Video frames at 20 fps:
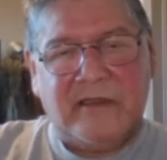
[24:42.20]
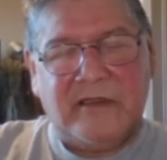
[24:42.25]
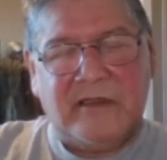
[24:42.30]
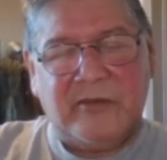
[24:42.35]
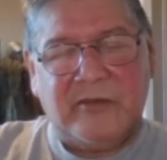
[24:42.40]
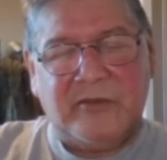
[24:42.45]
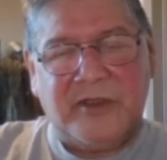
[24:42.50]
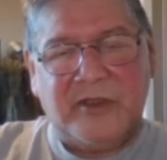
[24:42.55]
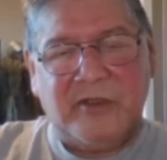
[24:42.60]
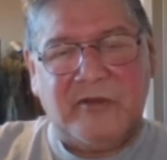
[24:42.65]

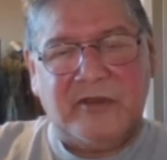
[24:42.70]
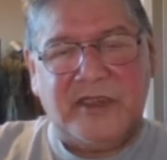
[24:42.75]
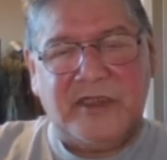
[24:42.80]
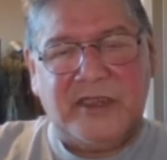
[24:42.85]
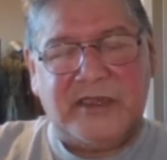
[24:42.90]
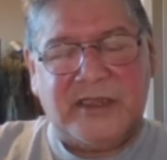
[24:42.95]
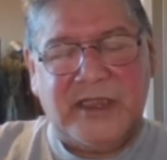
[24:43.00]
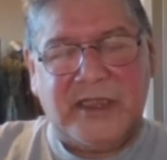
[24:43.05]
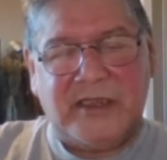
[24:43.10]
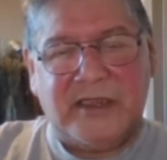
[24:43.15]
So we're told
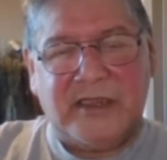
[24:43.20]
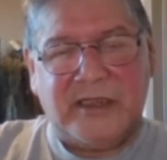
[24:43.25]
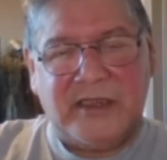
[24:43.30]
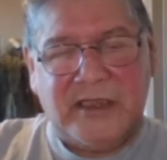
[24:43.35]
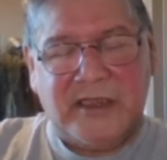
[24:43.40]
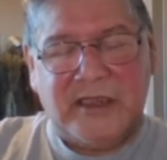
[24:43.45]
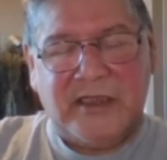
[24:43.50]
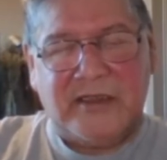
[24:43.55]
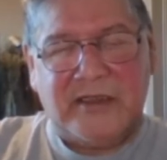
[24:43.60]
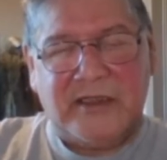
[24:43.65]
these things,
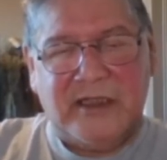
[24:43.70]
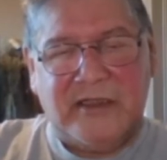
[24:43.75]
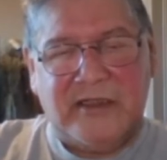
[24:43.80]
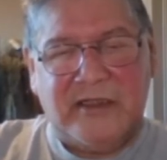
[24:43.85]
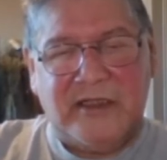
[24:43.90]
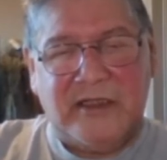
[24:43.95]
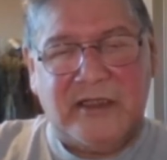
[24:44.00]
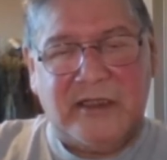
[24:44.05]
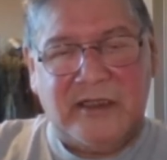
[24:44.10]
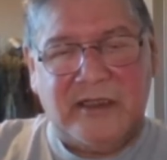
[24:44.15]
and uh,
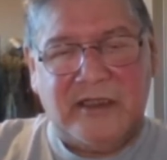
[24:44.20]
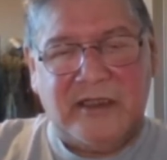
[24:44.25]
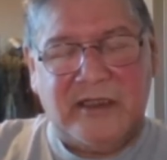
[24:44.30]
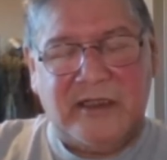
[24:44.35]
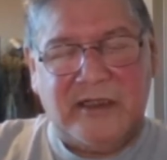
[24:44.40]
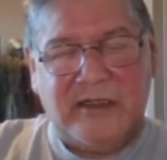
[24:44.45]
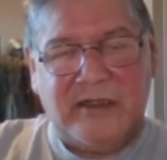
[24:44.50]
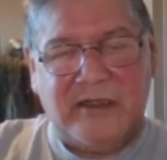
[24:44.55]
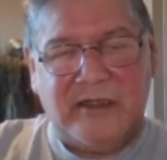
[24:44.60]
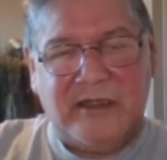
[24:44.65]
they're
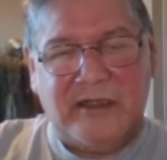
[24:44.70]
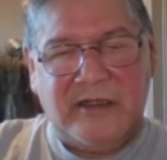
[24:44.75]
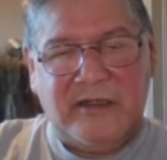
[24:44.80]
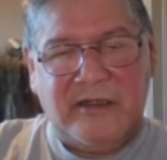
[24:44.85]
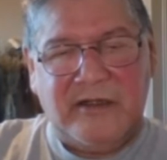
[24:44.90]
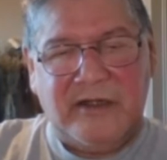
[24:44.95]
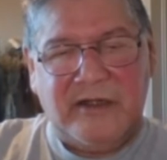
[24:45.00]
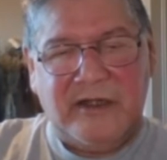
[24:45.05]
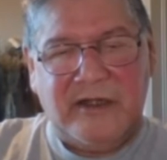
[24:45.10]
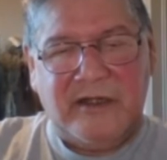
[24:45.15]
they're
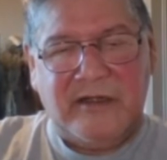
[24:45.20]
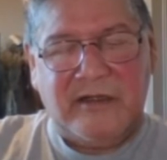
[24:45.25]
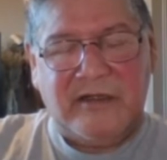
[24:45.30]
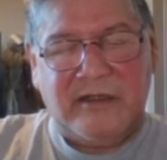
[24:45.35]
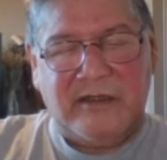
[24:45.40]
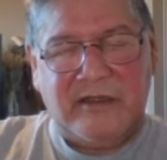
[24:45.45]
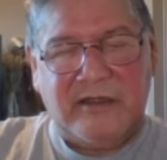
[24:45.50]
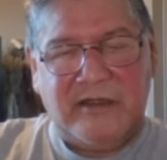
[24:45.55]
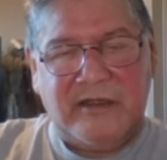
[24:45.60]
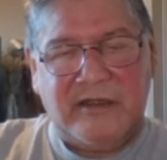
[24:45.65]
they're uh,
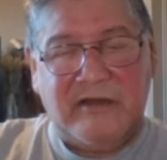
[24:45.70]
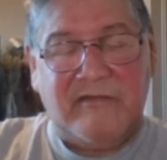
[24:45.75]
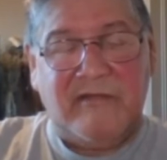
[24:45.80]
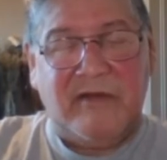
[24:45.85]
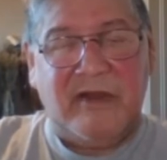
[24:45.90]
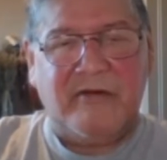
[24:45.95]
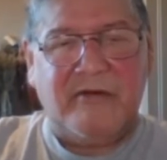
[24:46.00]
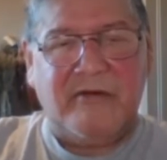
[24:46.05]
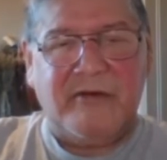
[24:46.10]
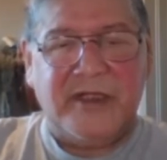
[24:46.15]
they're
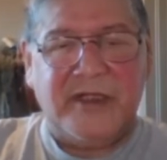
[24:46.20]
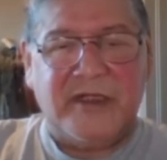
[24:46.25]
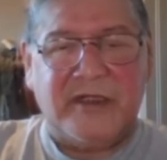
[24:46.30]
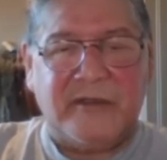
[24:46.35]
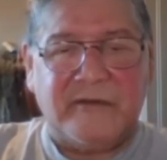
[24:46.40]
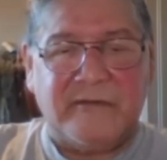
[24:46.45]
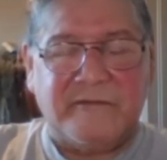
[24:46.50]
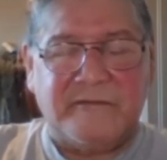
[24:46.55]
very real.